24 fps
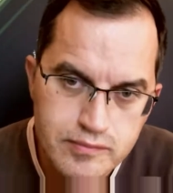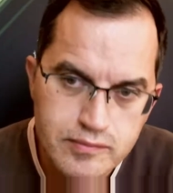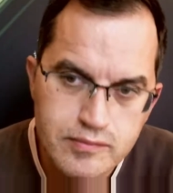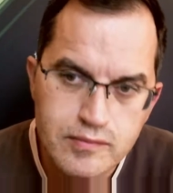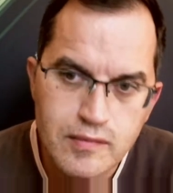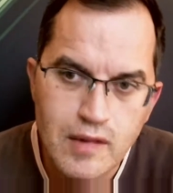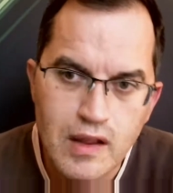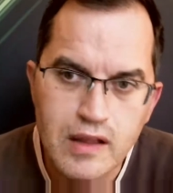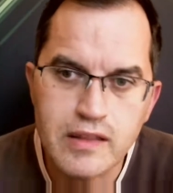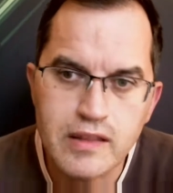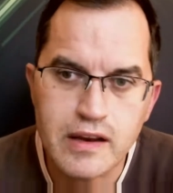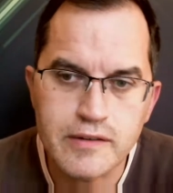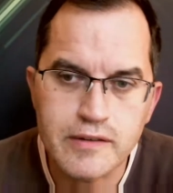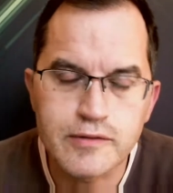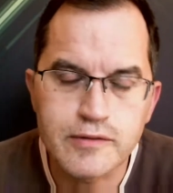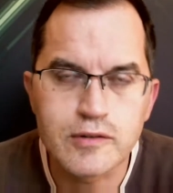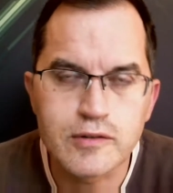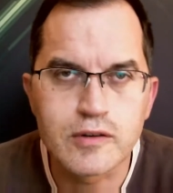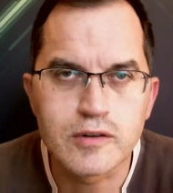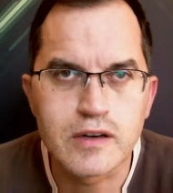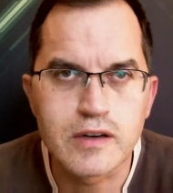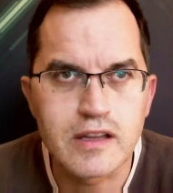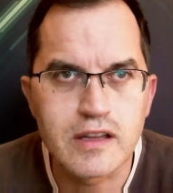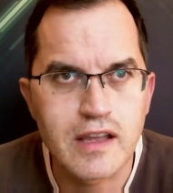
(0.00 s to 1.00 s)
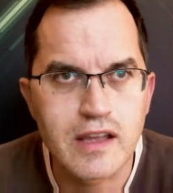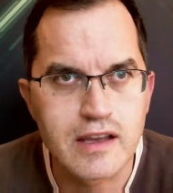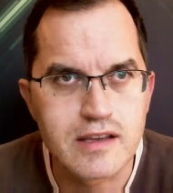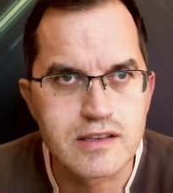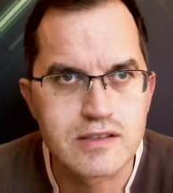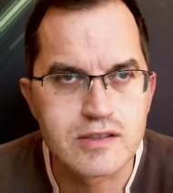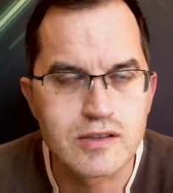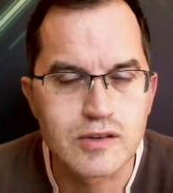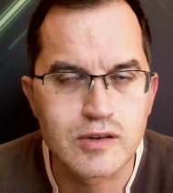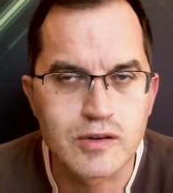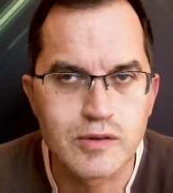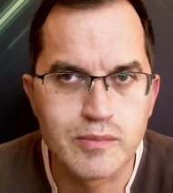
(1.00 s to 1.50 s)
therefore it has to
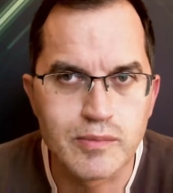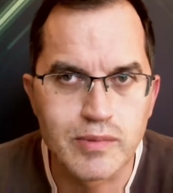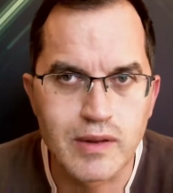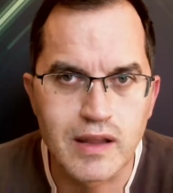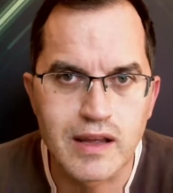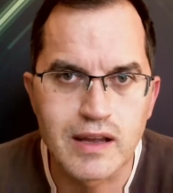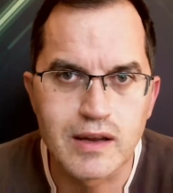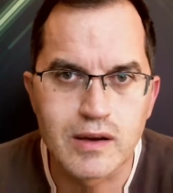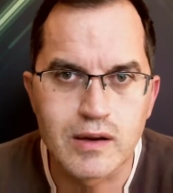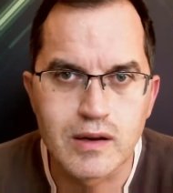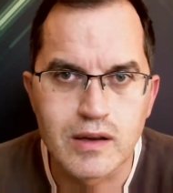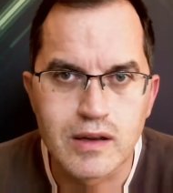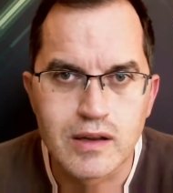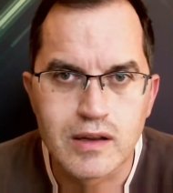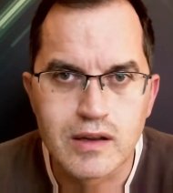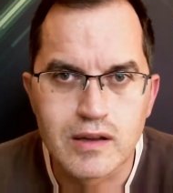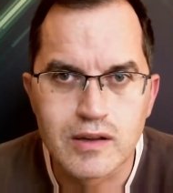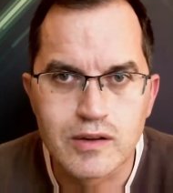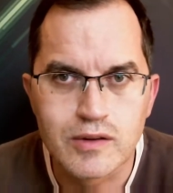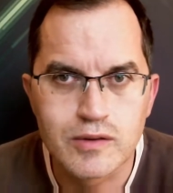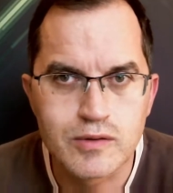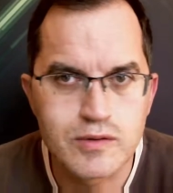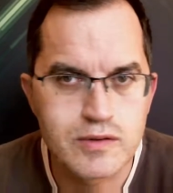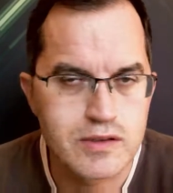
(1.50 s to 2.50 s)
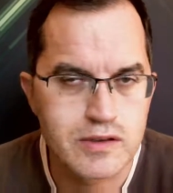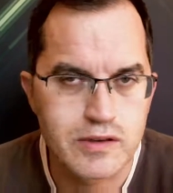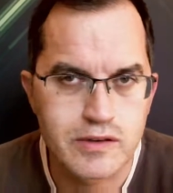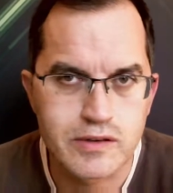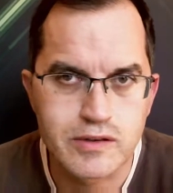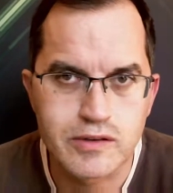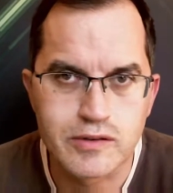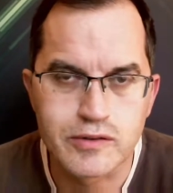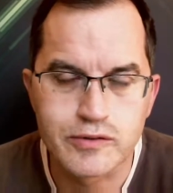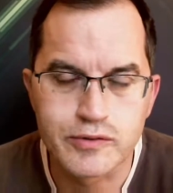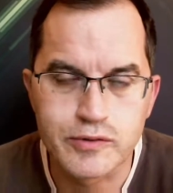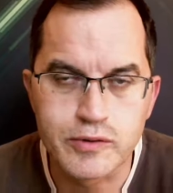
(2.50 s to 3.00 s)
comply to certain
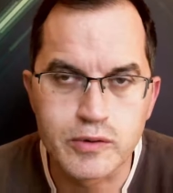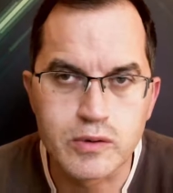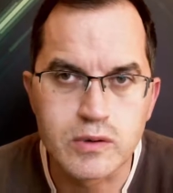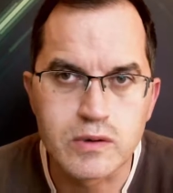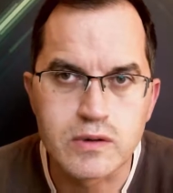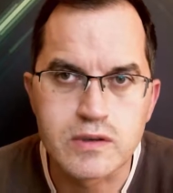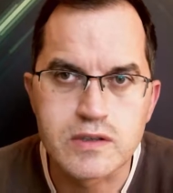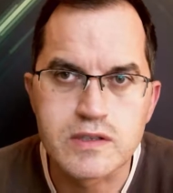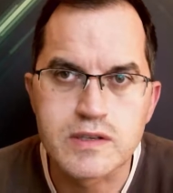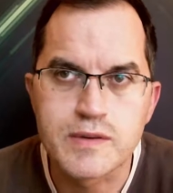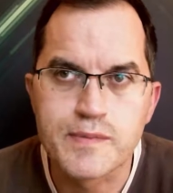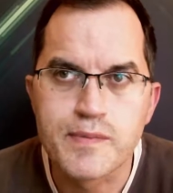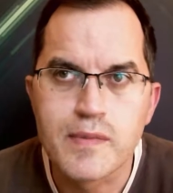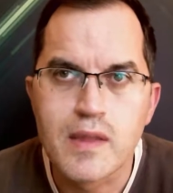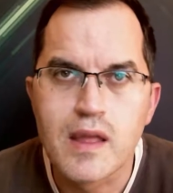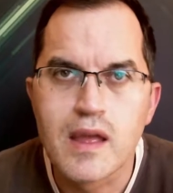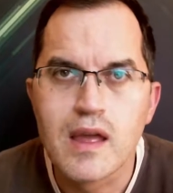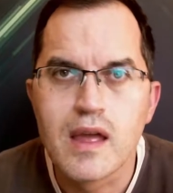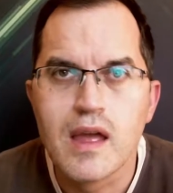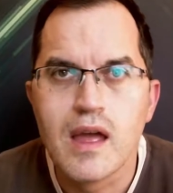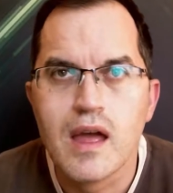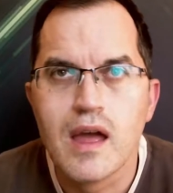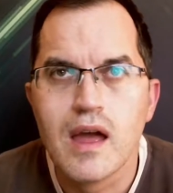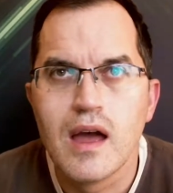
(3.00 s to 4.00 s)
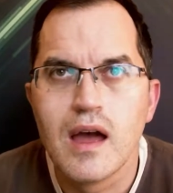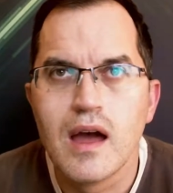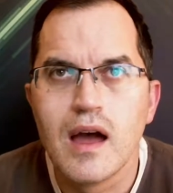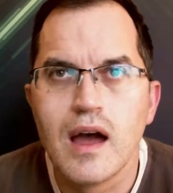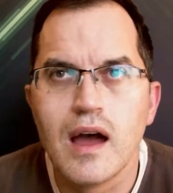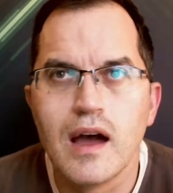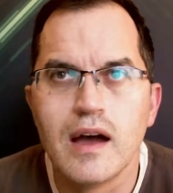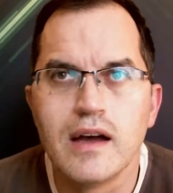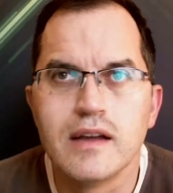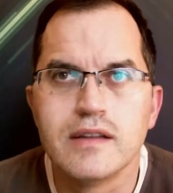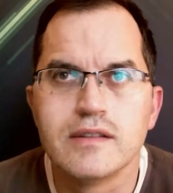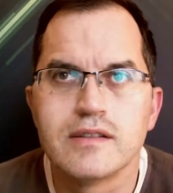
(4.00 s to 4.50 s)
rules.
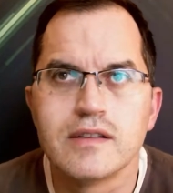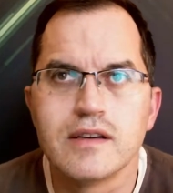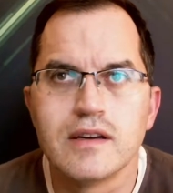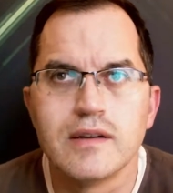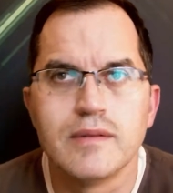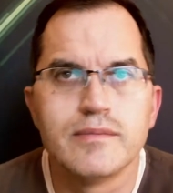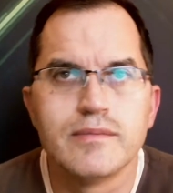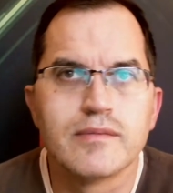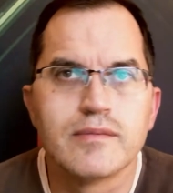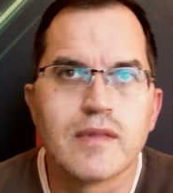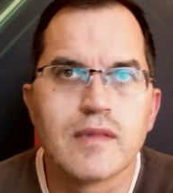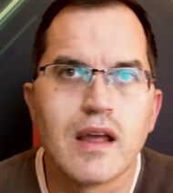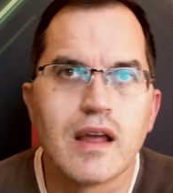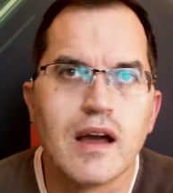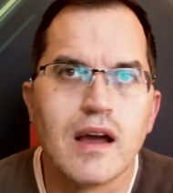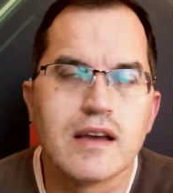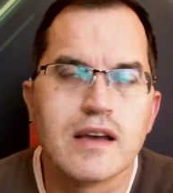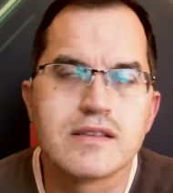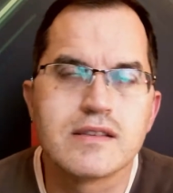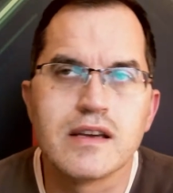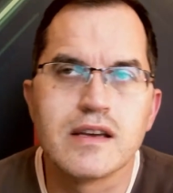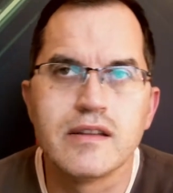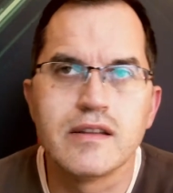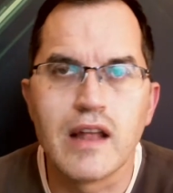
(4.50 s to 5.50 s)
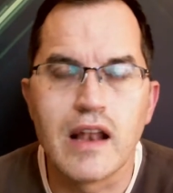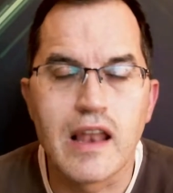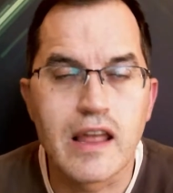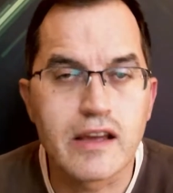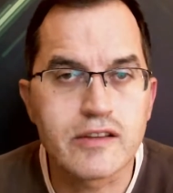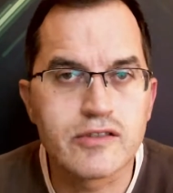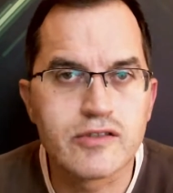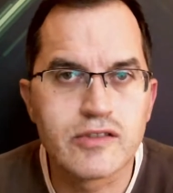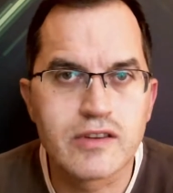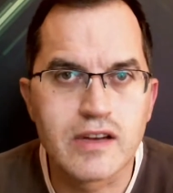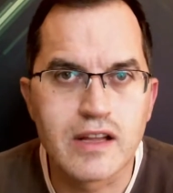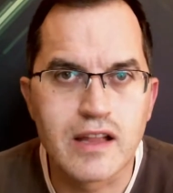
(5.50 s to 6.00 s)
And as an
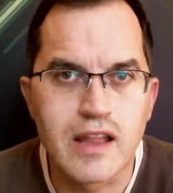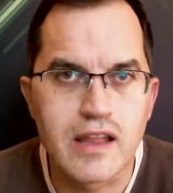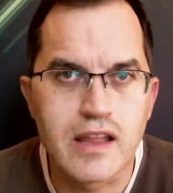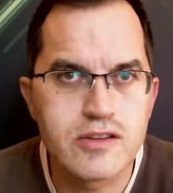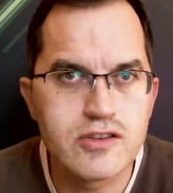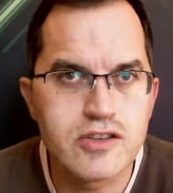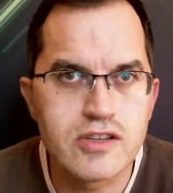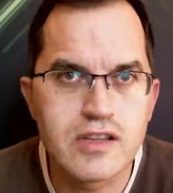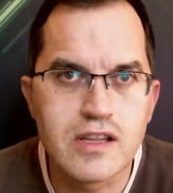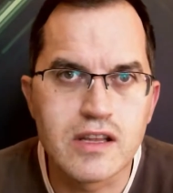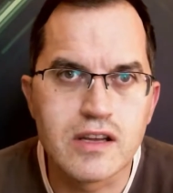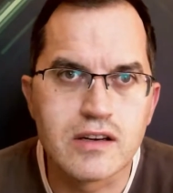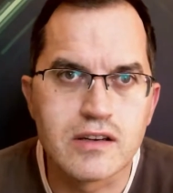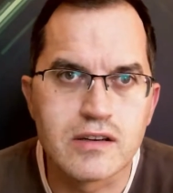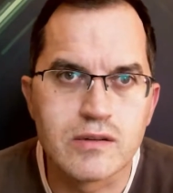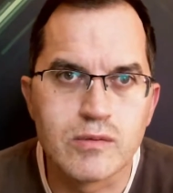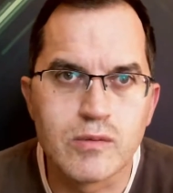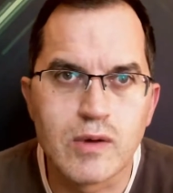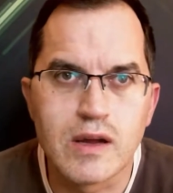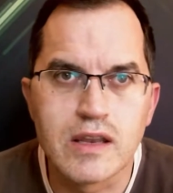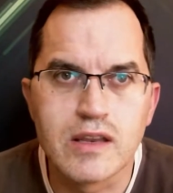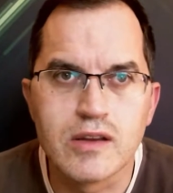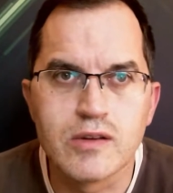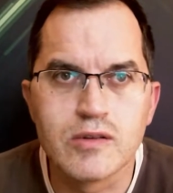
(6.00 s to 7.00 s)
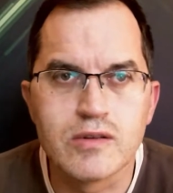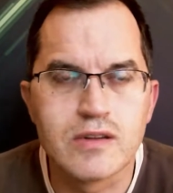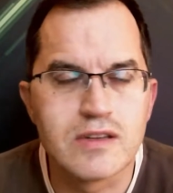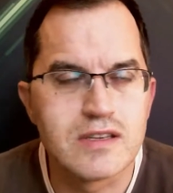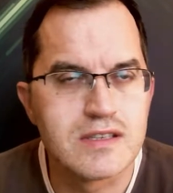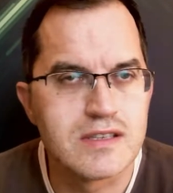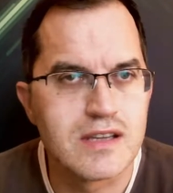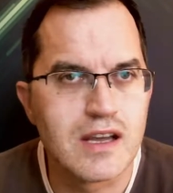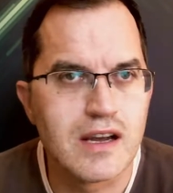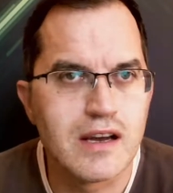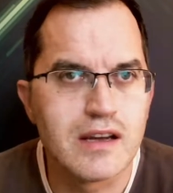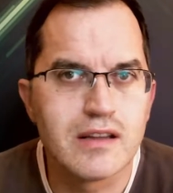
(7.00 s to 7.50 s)
electrical engineer, when you
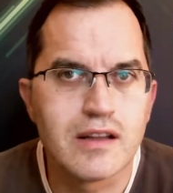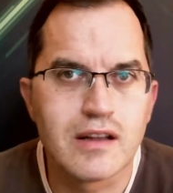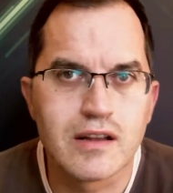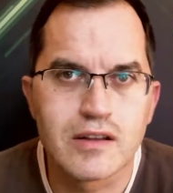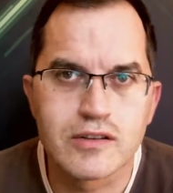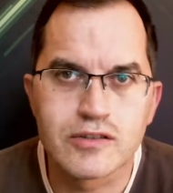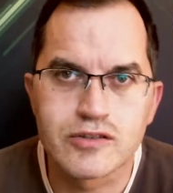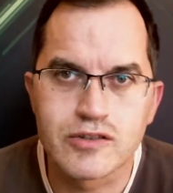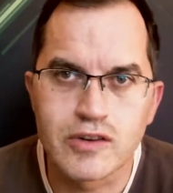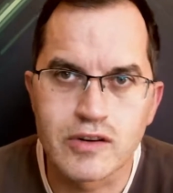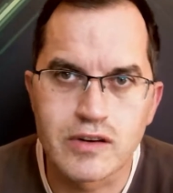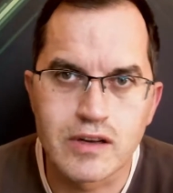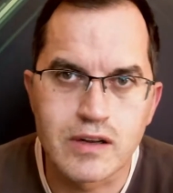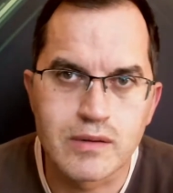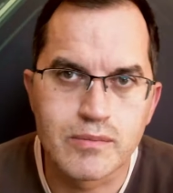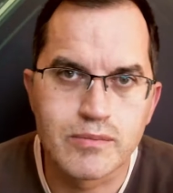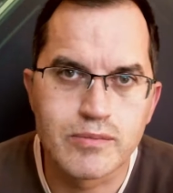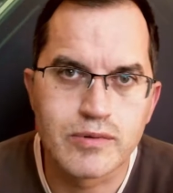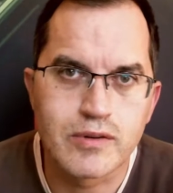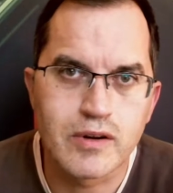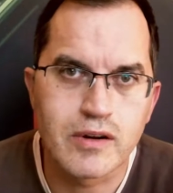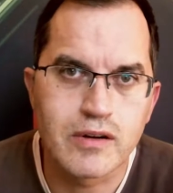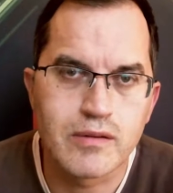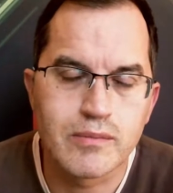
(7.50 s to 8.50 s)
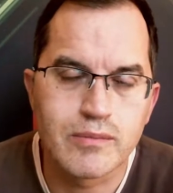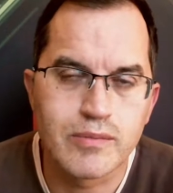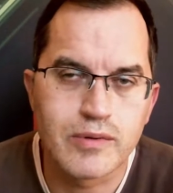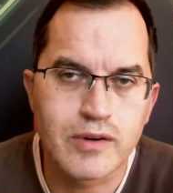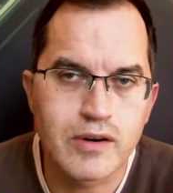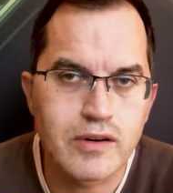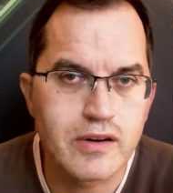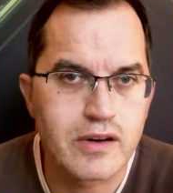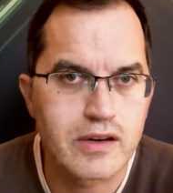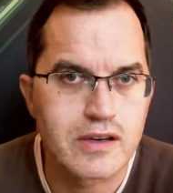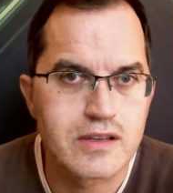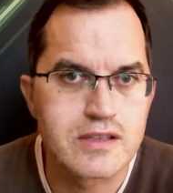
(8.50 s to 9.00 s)
design electronic
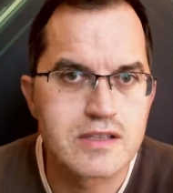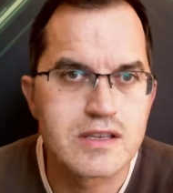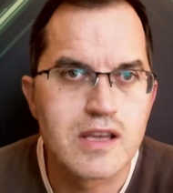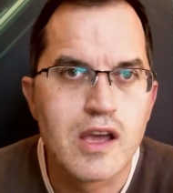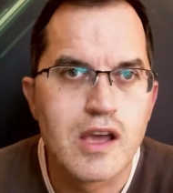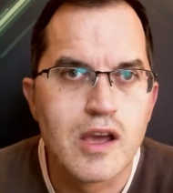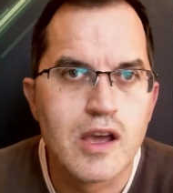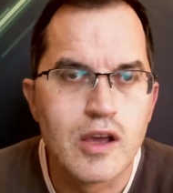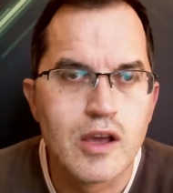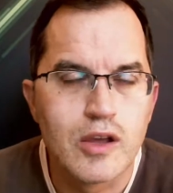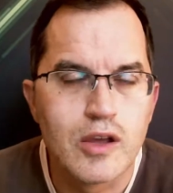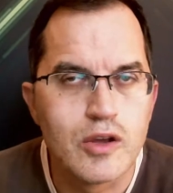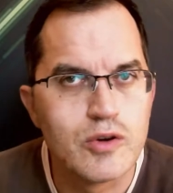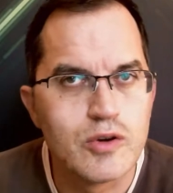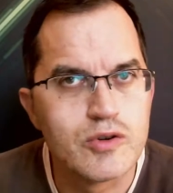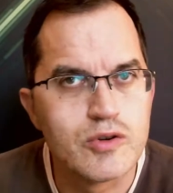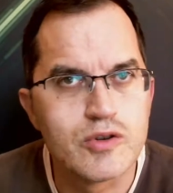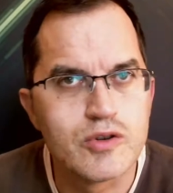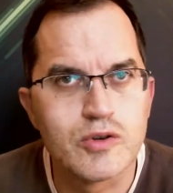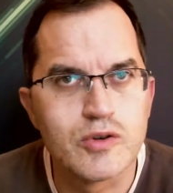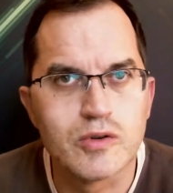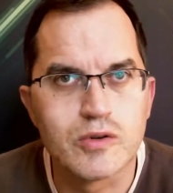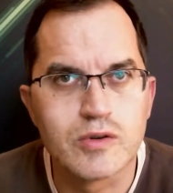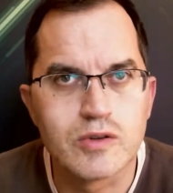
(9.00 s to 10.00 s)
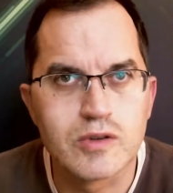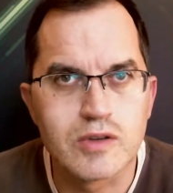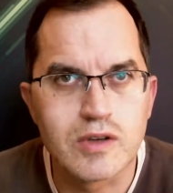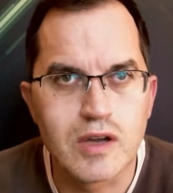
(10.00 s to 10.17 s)
products, you should